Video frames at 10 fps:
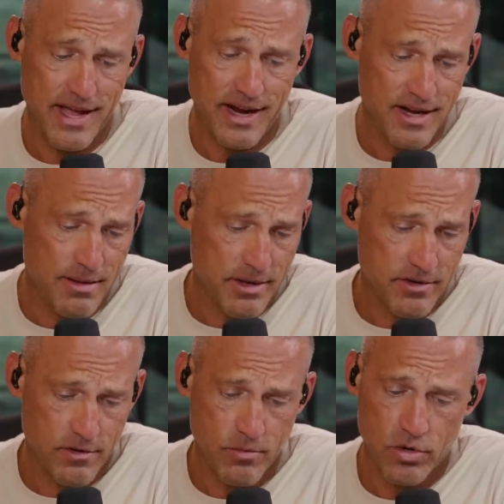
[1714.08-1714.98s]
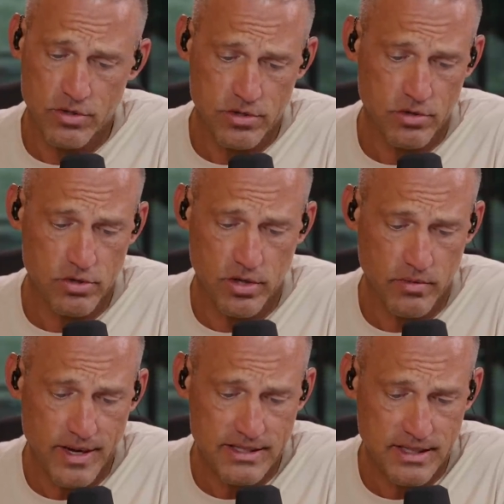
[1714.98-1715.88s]
economic turmoil and social
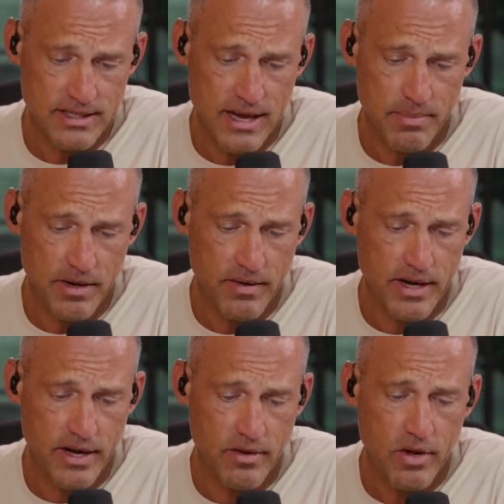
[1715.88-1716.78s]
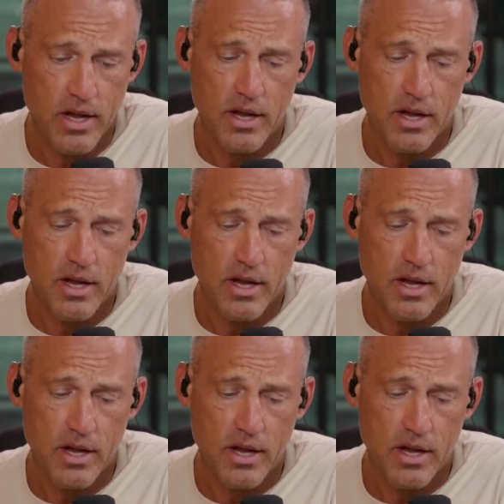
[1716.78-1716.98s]
unrest that's happening right now.